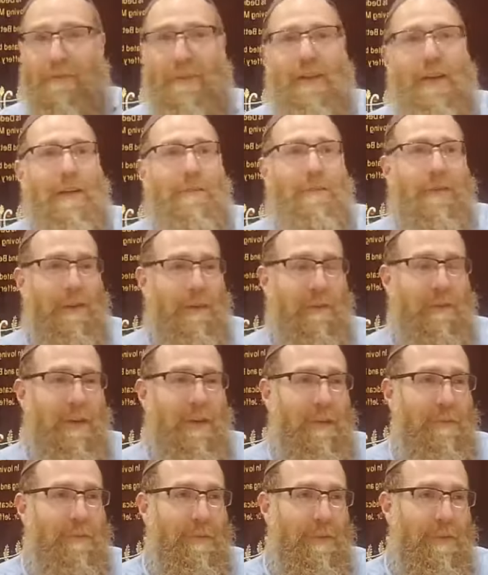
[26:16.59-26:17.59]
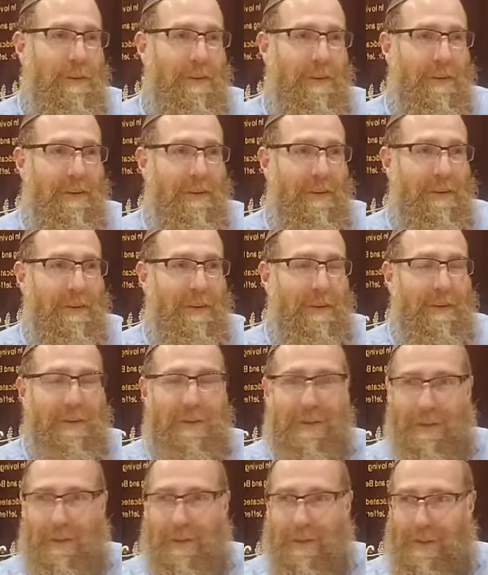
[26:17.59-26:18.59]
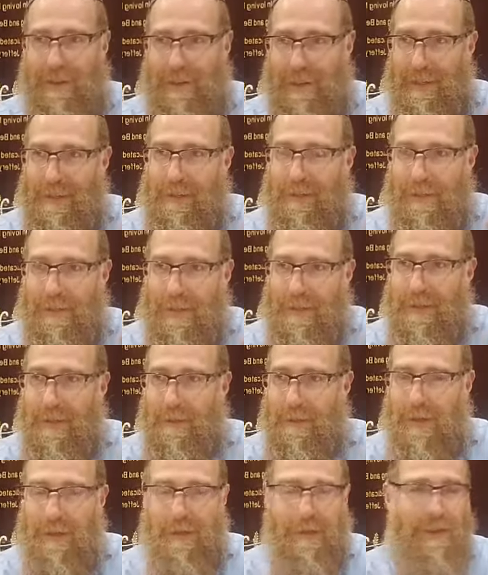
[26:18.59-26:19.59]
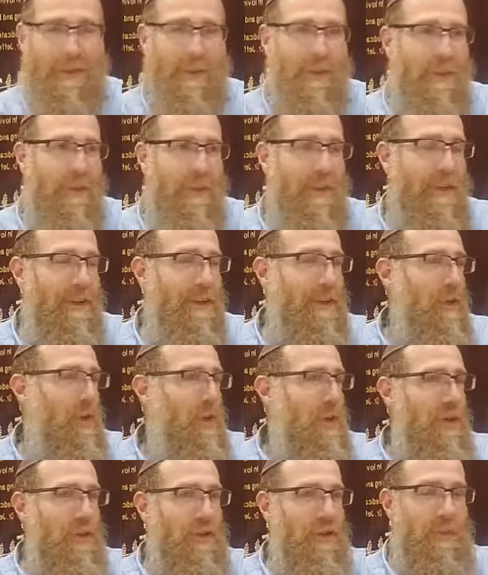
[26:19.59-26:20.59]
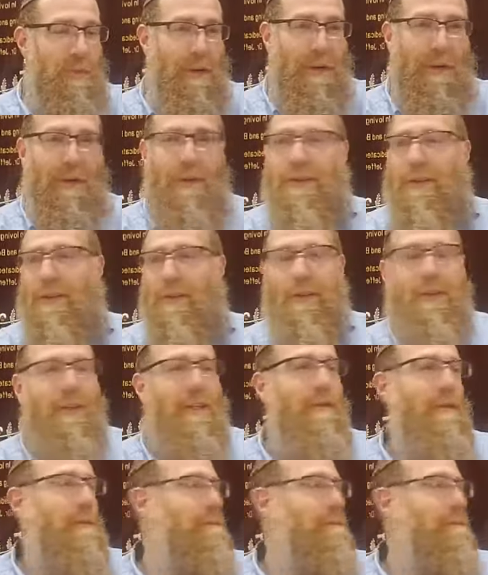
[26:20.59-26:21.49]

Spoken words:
times on Yom Kippur in the Beis Hamikdash, so because of this, he was